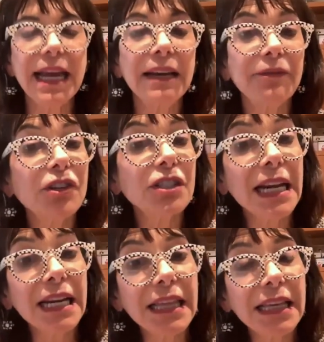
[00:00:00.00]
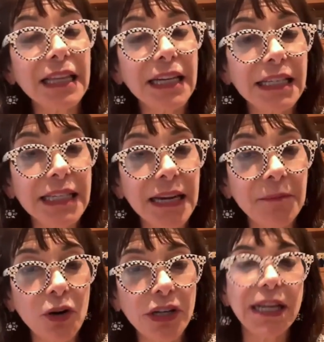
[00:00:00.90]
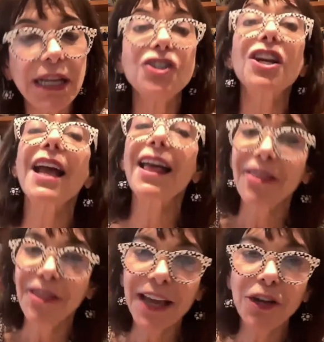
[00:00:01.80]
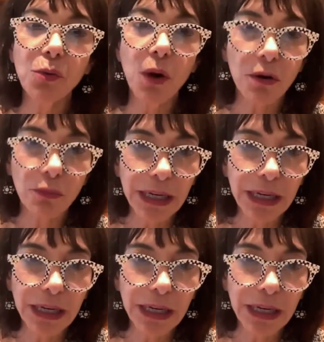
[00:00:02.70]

And if there's anything that needs any more attention, then you are